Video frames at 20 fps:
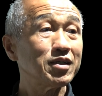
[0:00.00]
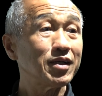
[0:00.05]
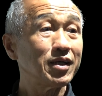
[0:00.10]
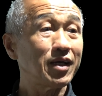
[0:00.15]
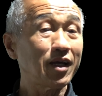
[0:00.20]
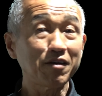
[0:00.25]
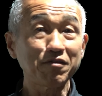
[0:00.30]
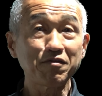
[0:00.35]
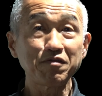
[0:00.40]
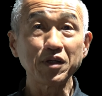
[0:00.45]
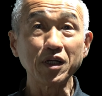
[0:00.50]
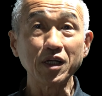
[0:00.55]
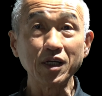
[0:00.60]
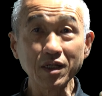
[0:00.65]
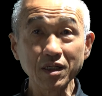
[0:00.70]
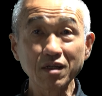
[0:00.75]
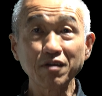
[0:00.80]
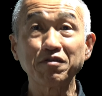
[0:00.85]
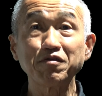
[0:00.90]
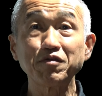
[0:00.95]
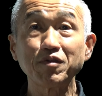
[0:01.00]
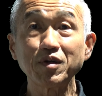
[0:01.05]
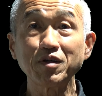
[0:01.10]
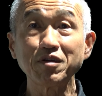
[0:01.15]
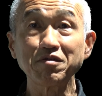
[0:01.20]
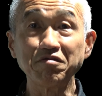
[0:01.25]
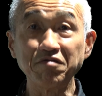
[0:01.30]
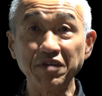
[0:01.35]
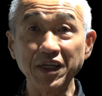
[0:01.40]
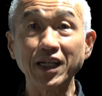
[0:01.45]
have heard of
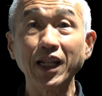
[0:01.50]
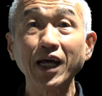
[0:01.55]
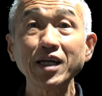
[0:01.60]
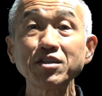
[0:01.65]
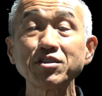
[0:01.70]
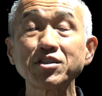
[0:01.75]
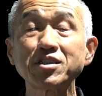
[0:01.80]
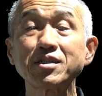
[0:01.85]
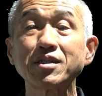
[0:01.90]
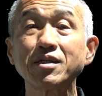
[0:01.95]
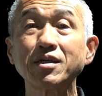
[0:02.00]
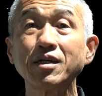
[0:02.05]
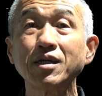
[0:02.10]
Velux.